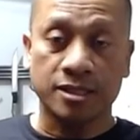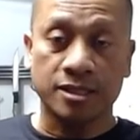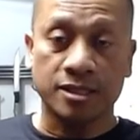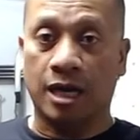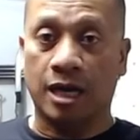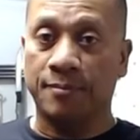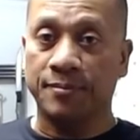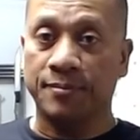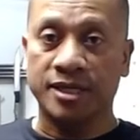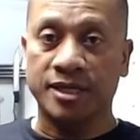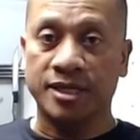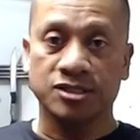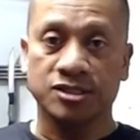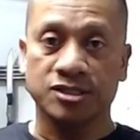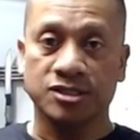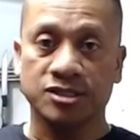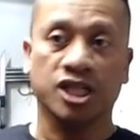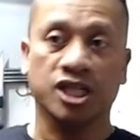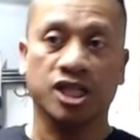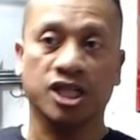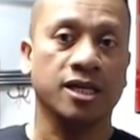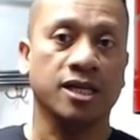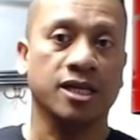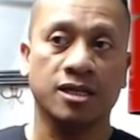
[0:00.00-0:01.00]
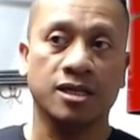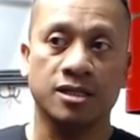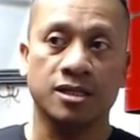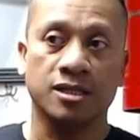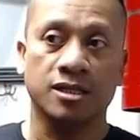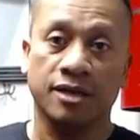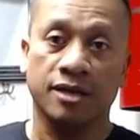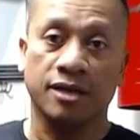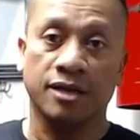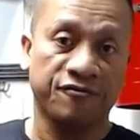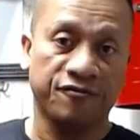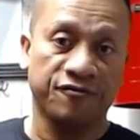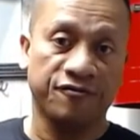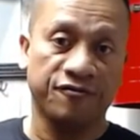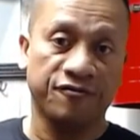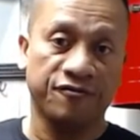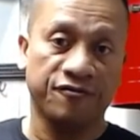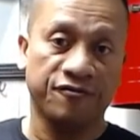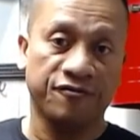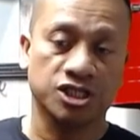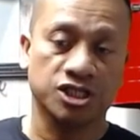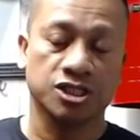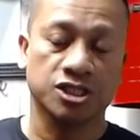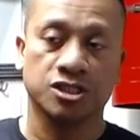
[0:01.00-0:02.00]
I'm eating chicken and
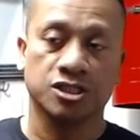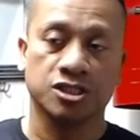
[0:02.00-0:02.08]
fish.